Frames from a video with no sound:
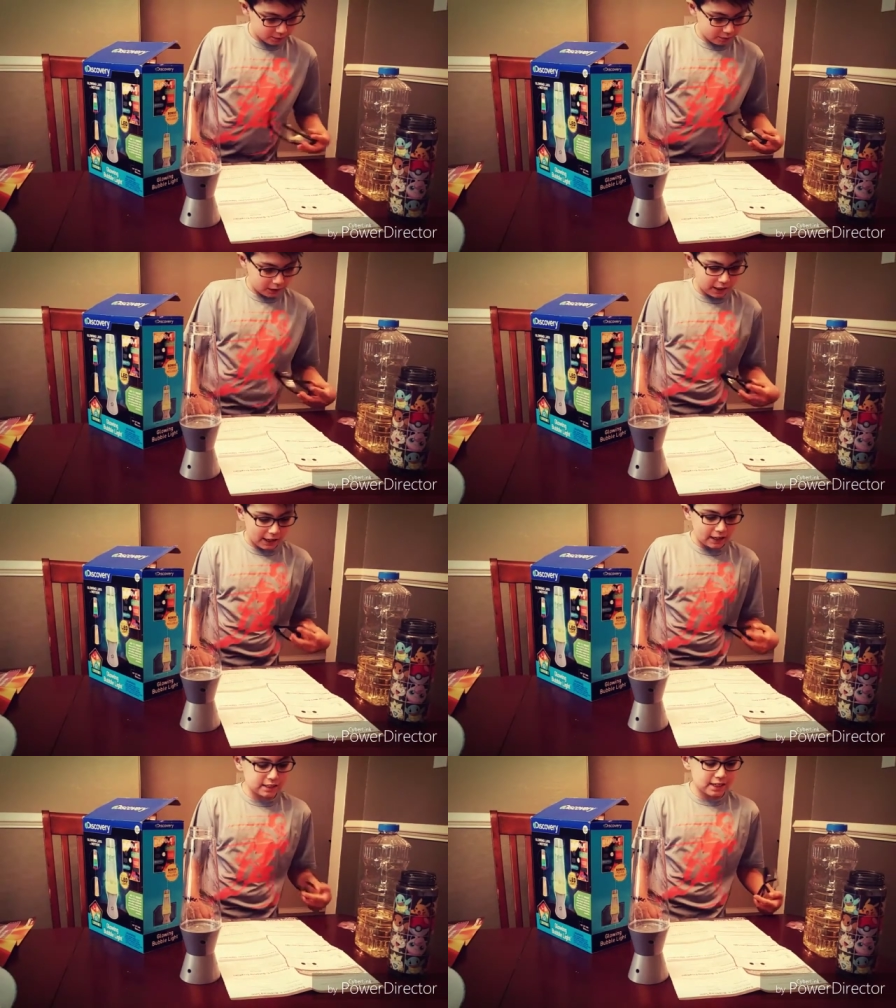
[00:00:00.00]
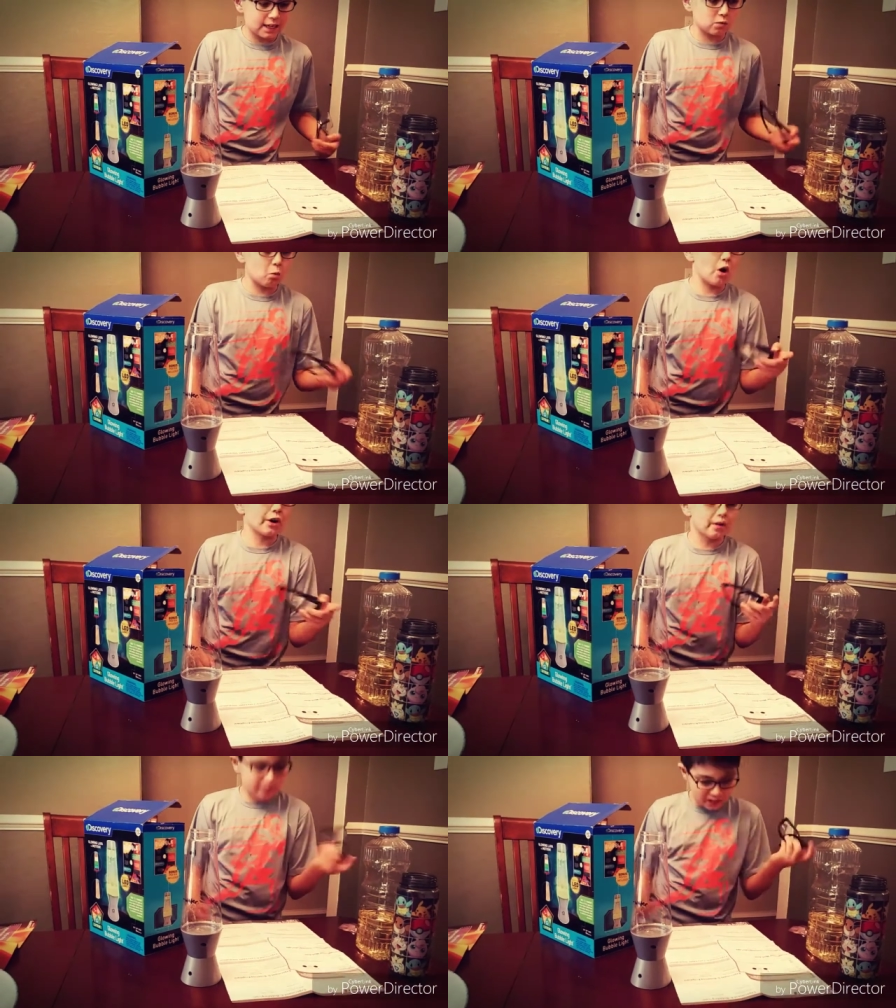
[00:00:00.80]
again it says
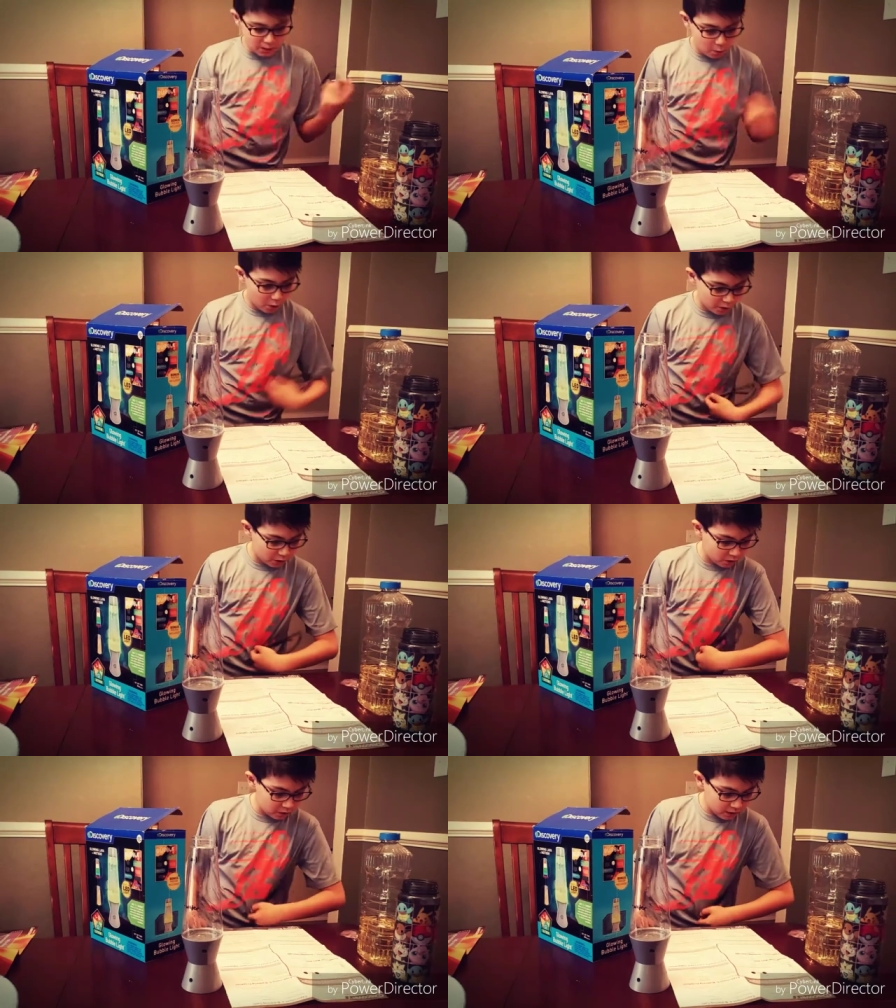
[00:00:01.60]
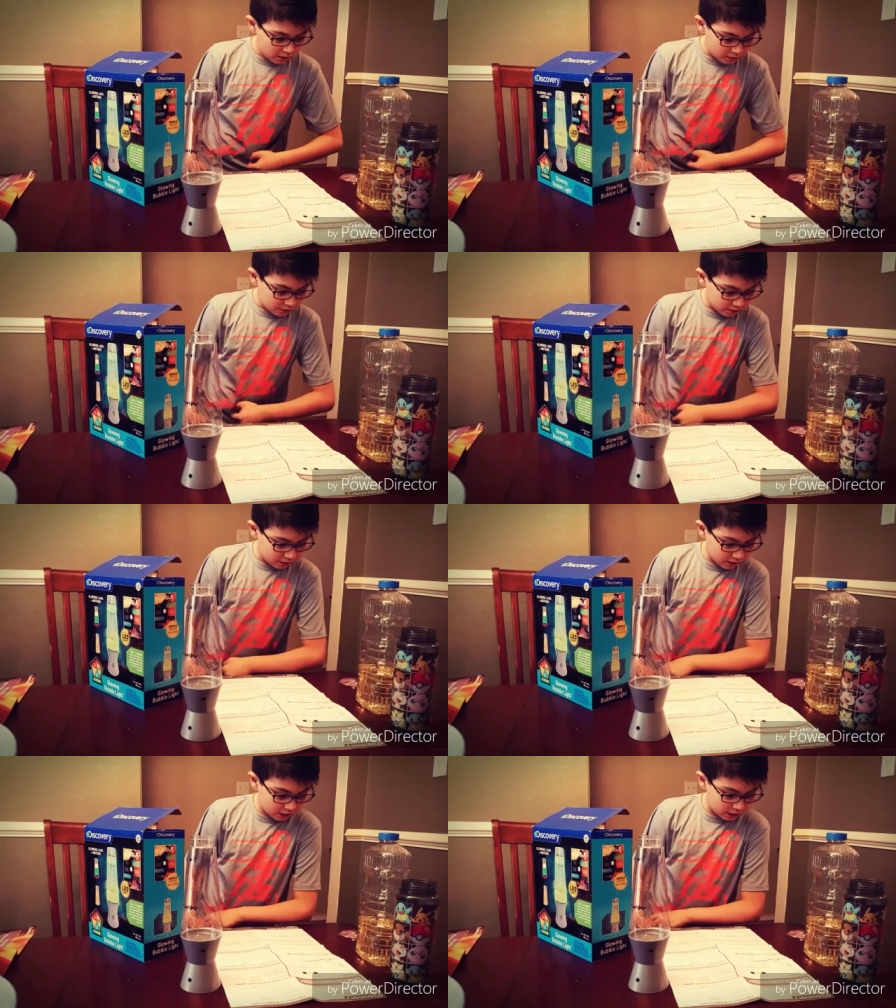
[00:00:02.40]
water and vegetable oil.
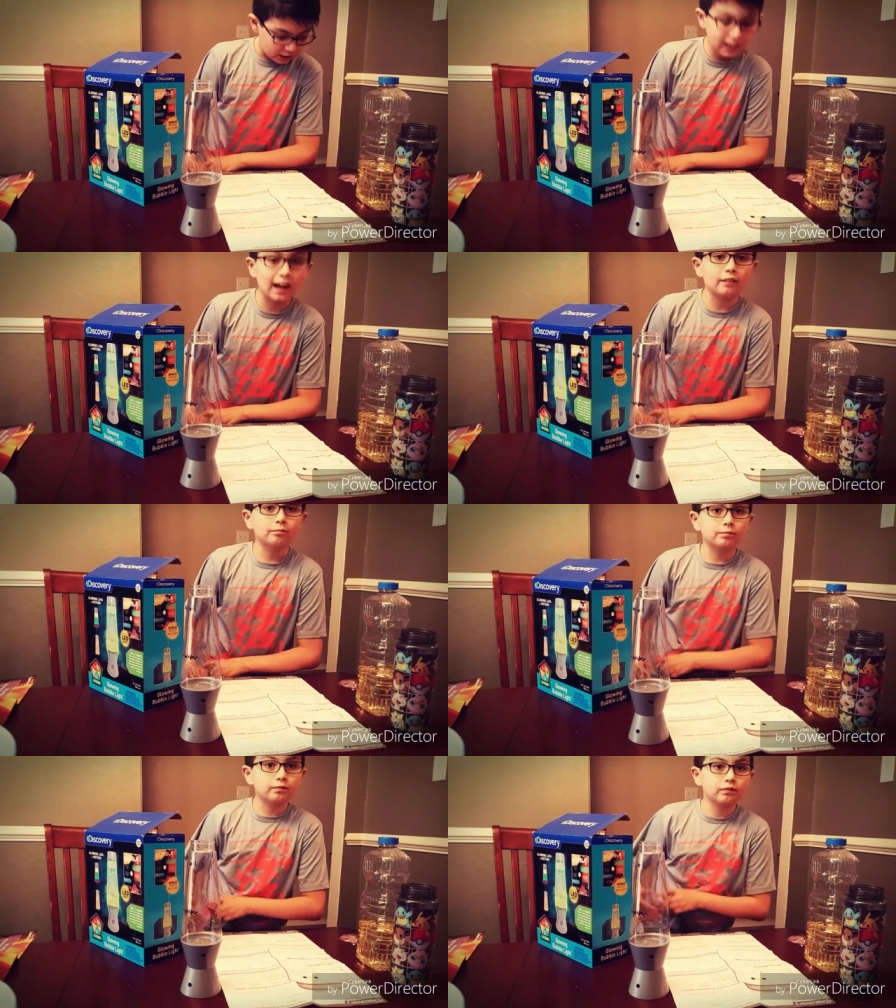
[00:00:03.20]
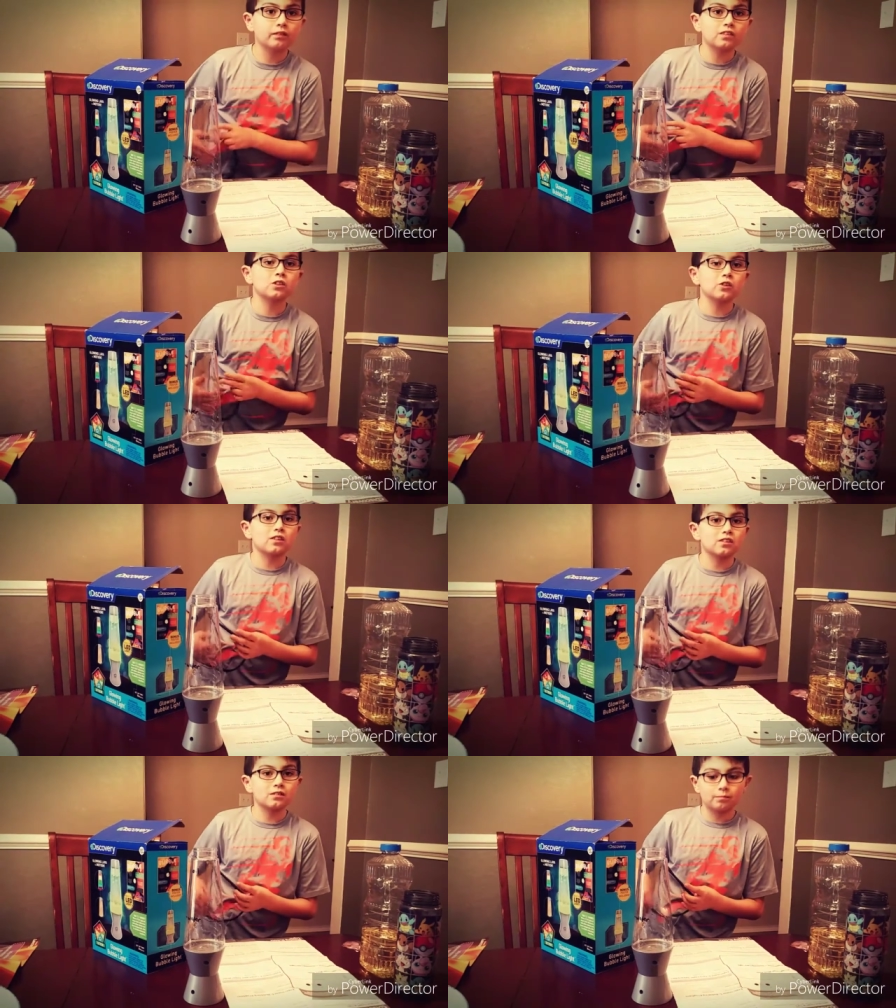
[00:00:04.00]
And yeah. Let's do
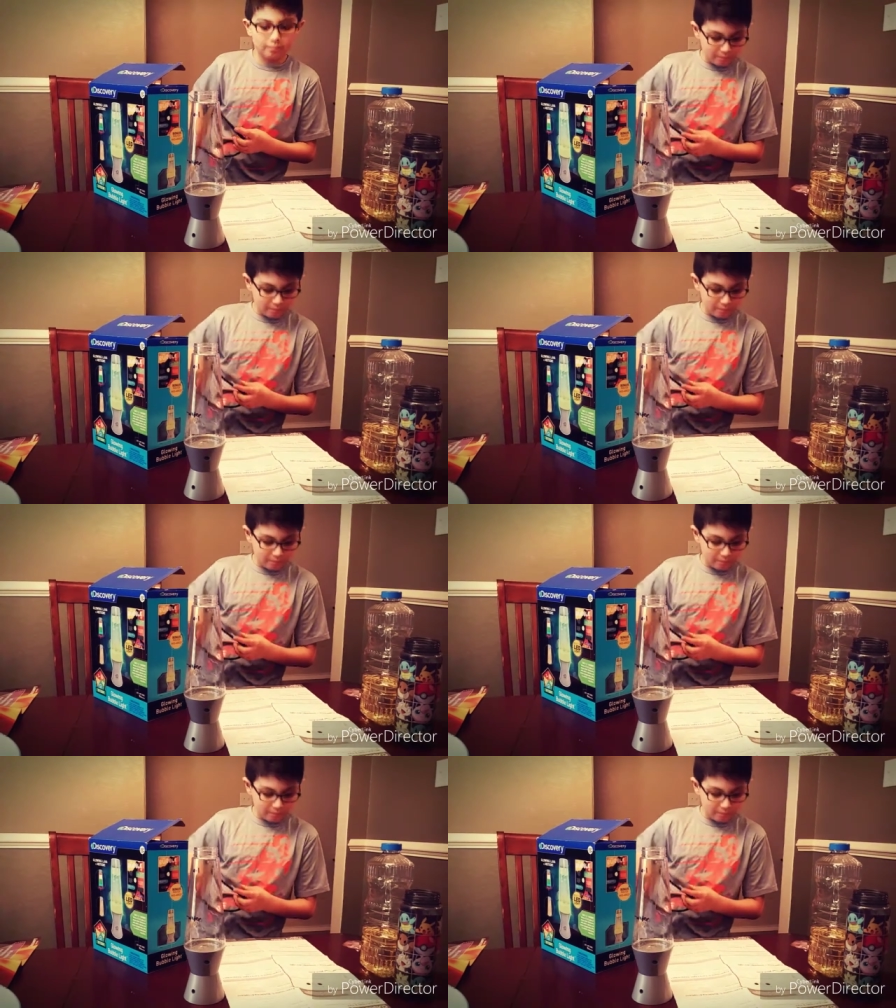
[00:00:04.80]
this.